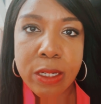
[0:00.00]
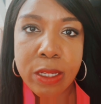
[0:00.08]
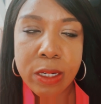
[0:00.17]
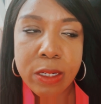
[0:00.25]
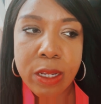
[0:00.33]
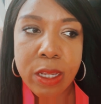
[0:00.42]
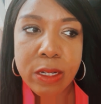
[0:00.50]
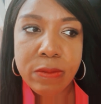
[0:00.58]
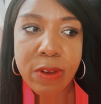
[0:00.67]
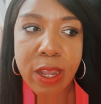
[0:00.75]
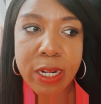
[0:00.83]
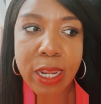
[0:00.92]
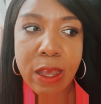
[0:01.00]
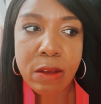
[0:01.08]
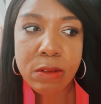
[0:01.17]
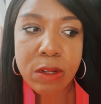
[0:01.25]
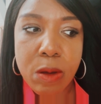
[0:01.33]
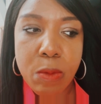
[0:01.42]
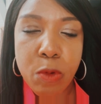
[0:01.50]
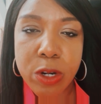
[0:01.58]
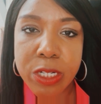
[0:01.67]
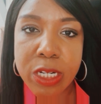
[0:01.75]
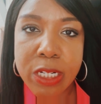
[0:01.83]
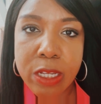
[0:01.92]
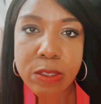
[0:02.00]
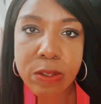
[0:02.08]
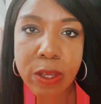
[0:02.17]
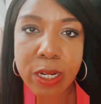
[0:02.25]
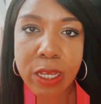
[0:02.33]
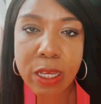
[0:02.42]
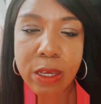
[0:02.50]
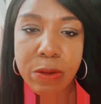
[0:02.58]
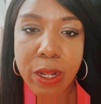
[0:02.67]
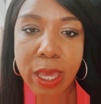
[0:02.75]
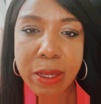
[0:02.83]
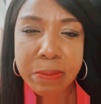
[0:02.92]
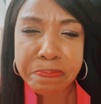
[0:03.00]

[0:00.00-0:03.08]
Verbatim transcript: dig, dig to find out more details on it, like,